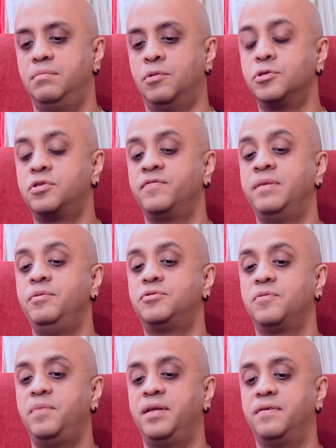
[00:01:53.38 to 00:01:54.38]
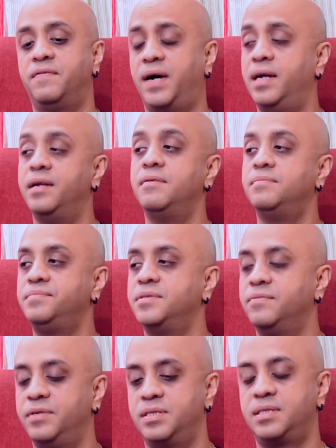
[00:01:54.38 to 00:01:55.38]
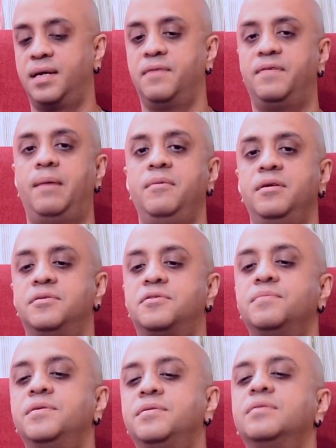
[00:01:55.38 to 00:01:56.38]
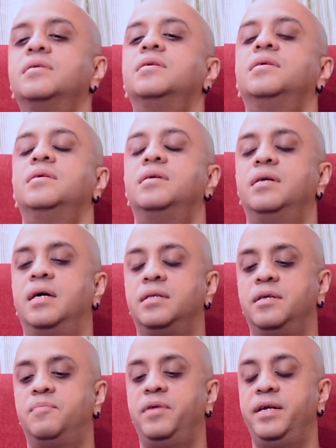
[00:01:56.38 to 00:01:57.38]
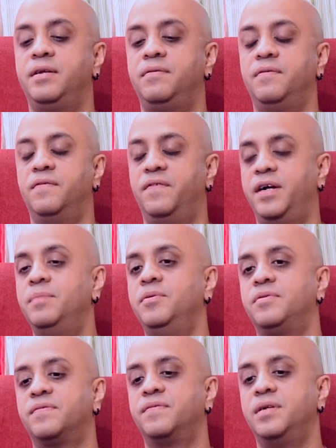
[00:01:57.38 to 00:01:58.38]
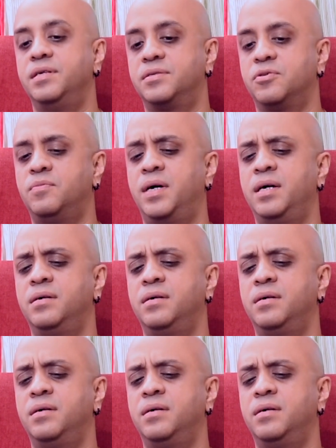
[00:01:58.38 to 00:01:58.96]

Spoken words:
most of them used to play the violin, which is like a family instrument, and they played it very beautifully. So